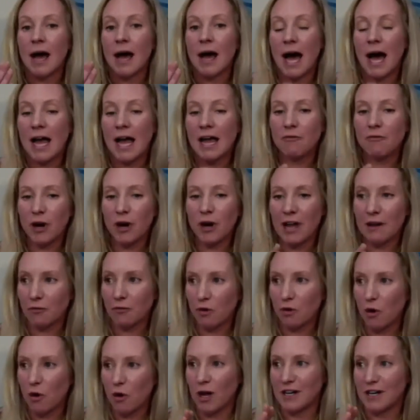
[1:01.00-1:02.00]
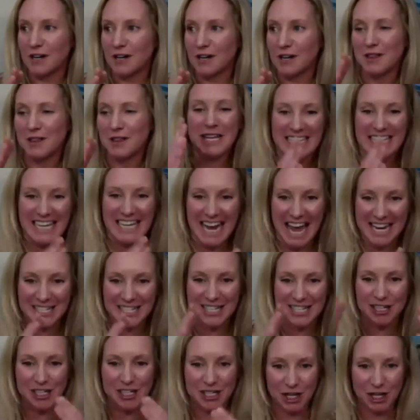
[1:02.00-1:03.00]
I have what I have coined the
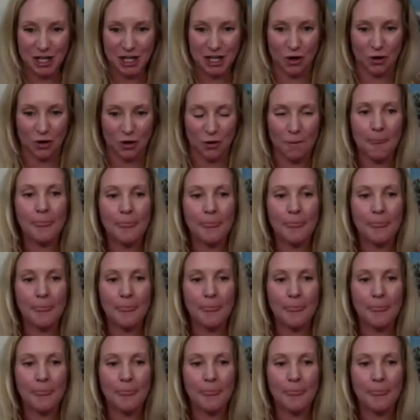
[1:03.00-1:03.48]
10 to 2.